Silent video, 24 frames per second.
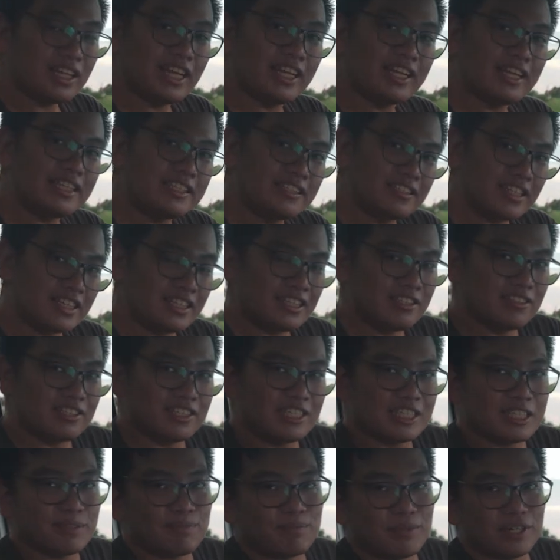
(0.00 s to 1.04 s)
I guess you can use
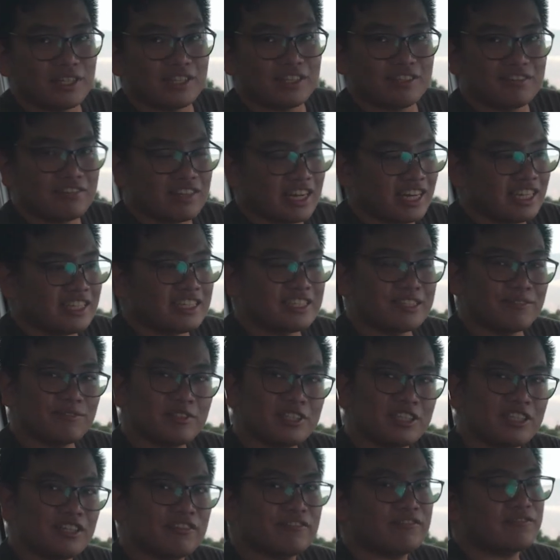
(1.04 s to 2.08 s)
this spot to hide some
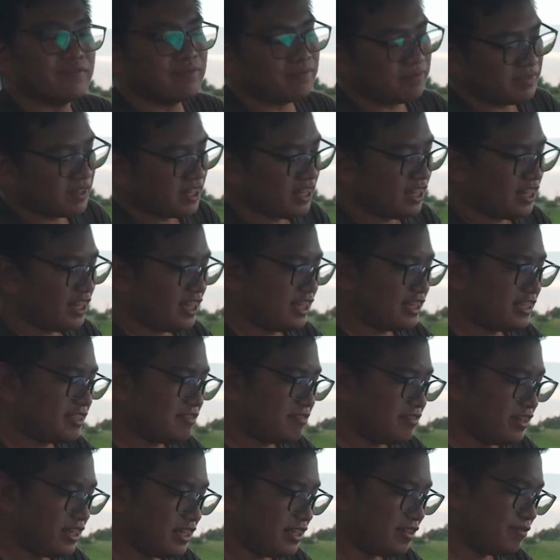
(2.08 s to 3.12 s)
stuff
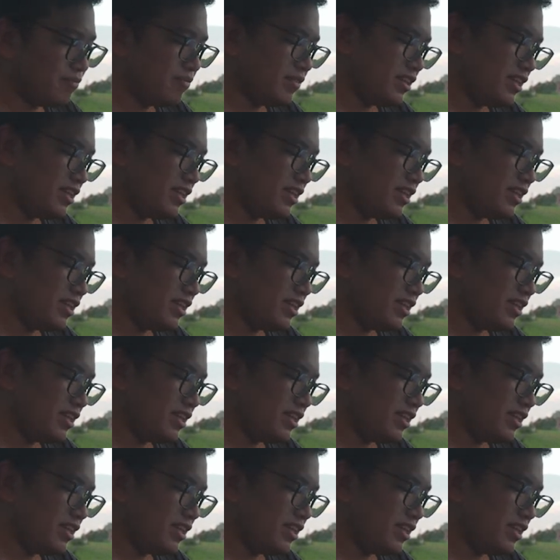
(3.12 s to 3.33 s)
as well.